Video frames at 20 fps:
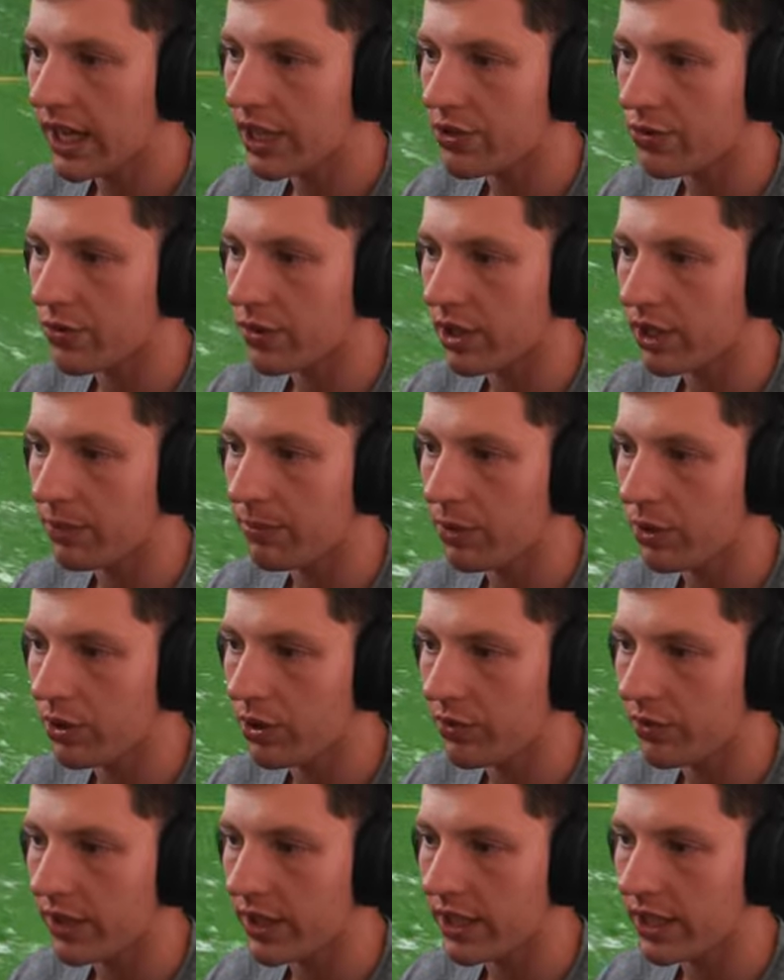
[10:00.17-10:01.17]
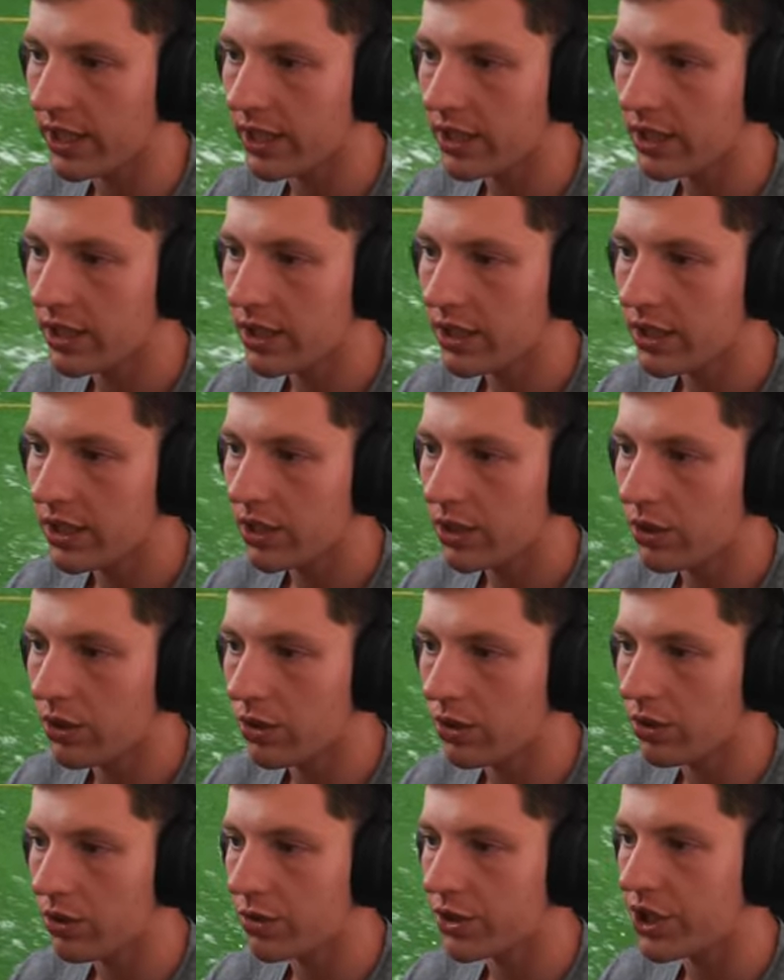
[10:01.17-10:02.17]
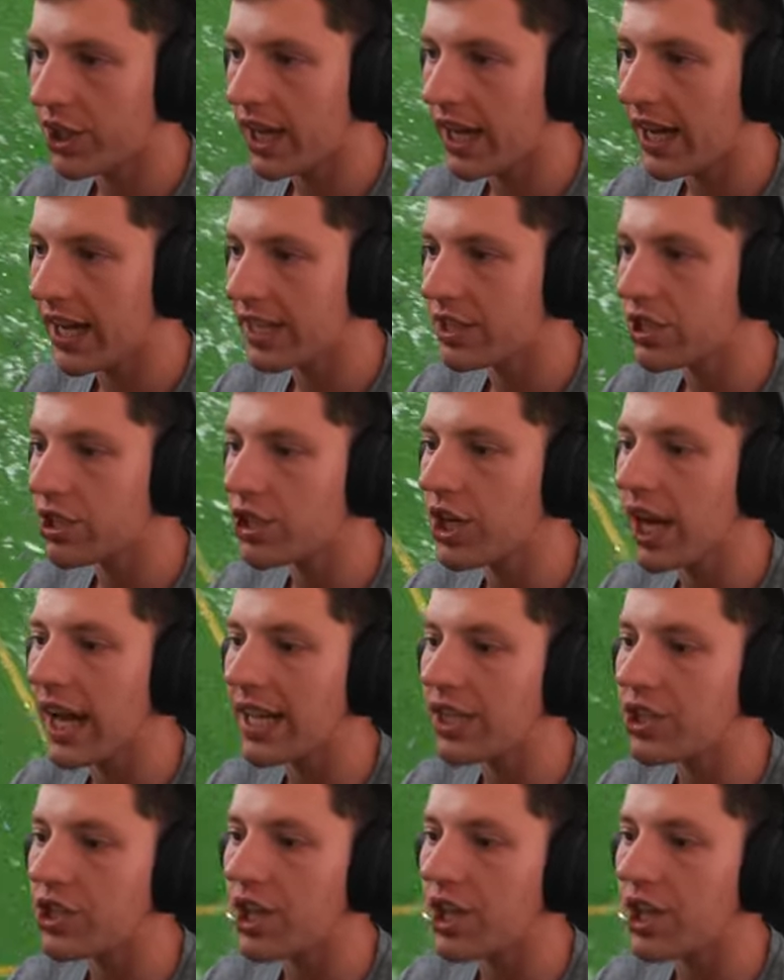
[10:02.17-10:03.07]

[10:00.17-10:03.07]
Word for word: That is really poor defending. Oh, chance,